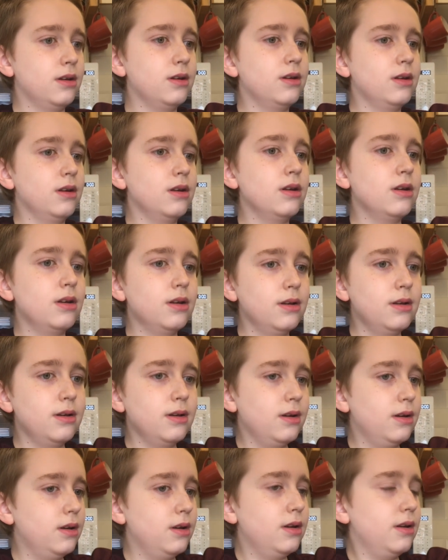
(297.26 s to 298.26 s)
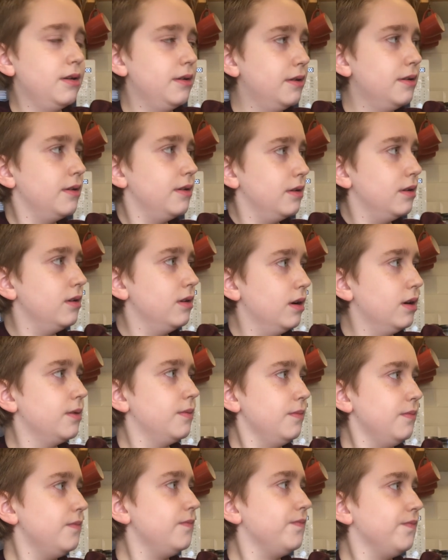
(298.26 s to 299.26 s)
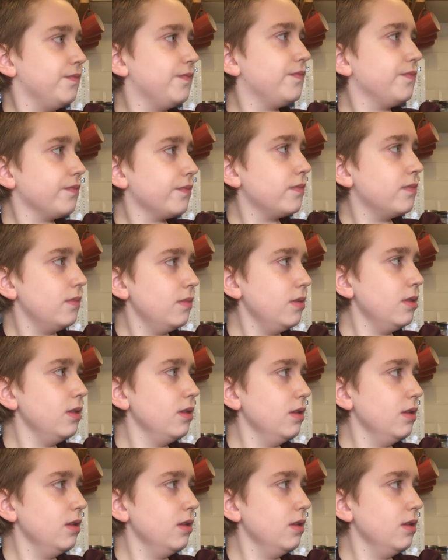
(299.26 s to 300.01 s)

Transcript: She went somewhere else, didn't she? She left.